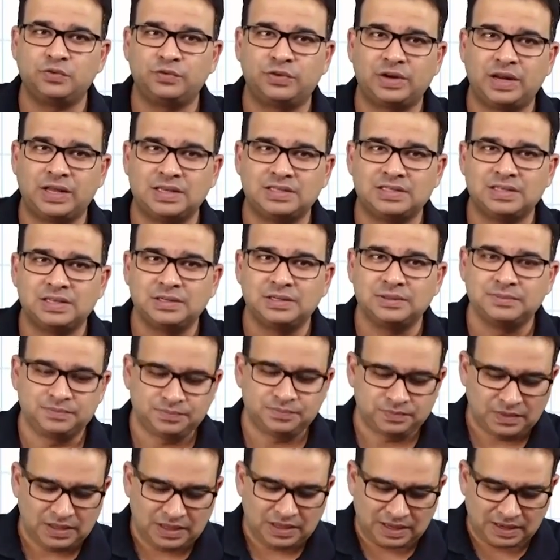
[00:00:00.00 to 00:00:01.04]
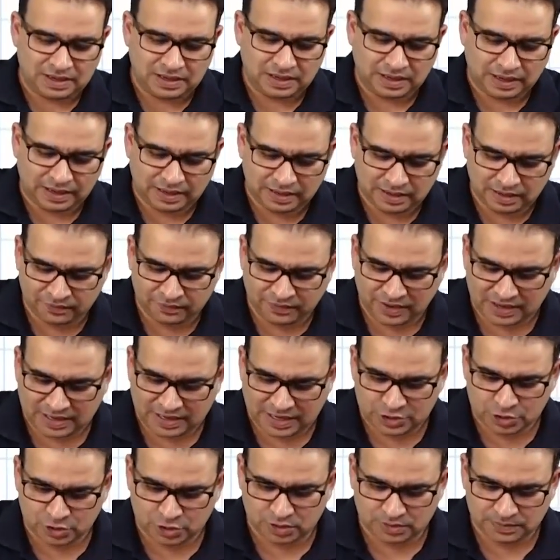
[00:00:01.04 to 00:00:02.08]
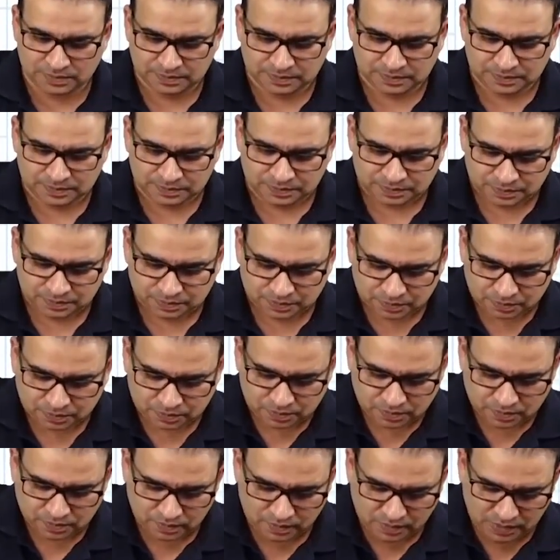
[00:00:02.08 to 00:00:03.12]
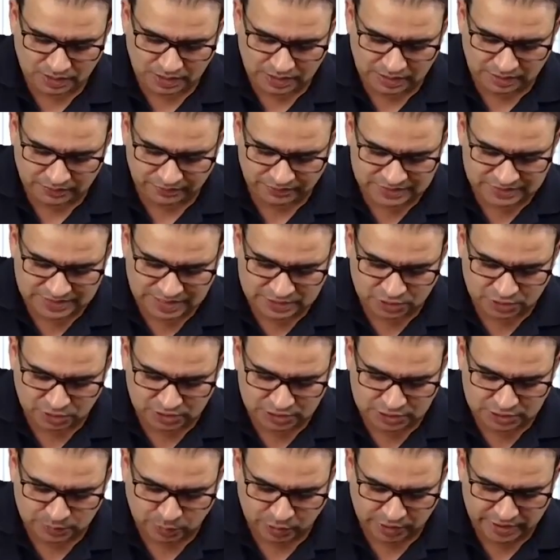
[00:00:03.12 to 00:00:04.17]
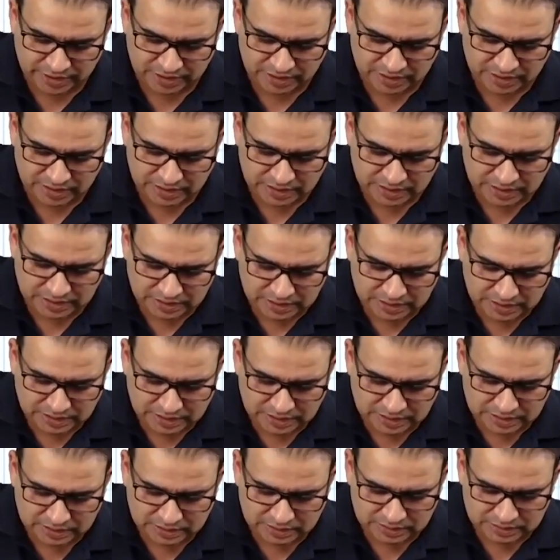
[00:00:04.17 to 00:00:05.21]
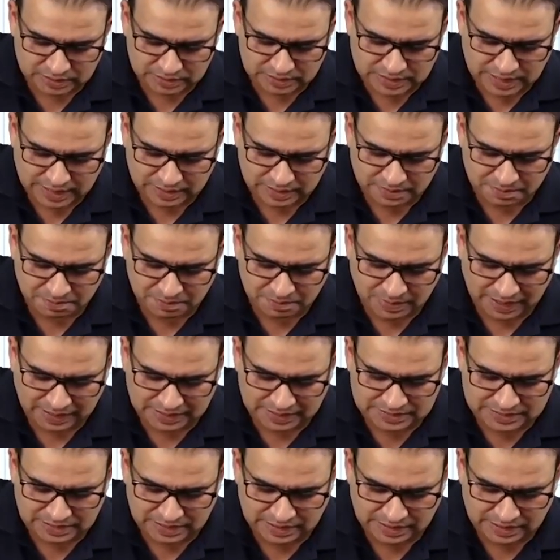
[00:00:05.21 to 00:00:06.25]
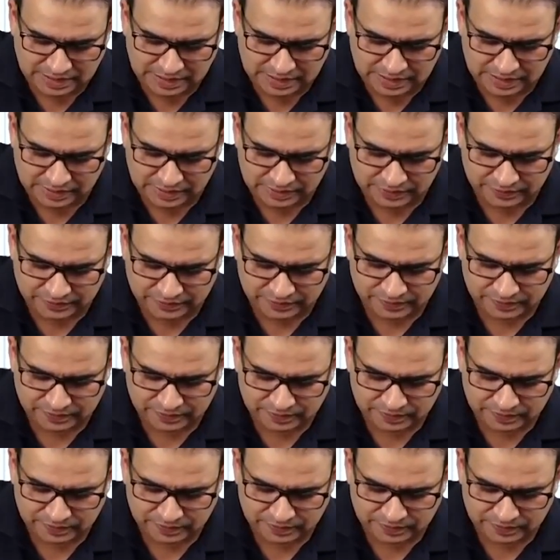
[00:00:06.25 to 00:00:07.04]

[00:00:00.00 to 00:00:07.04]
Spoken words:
of Gray's, and in fact I should emphasize on this point that maxillary nerve